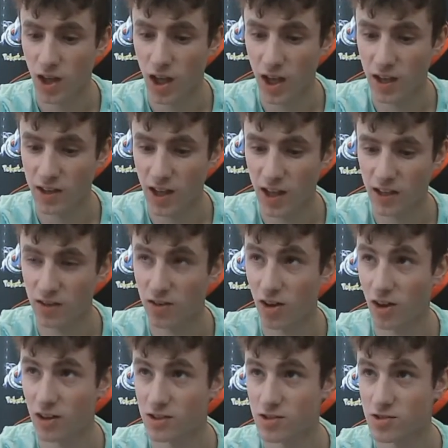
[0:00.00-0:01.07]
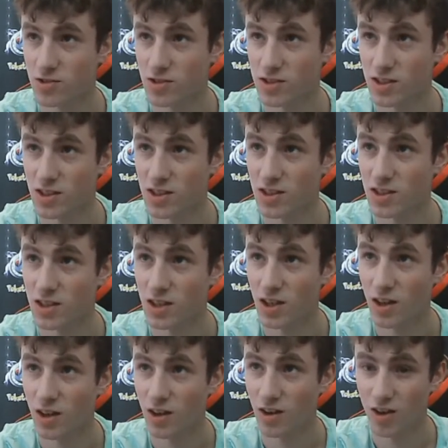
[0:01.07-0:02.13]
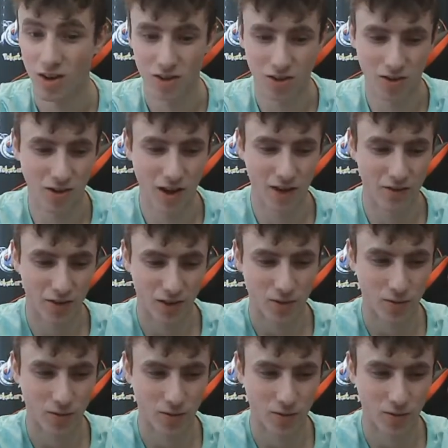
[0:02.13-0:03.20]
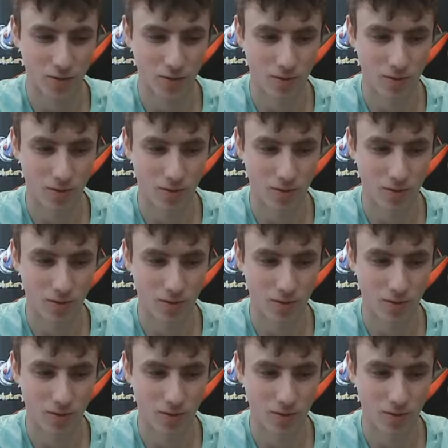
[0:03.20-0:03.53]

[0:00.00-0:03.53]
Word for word: and a Toxtricity holographic rare.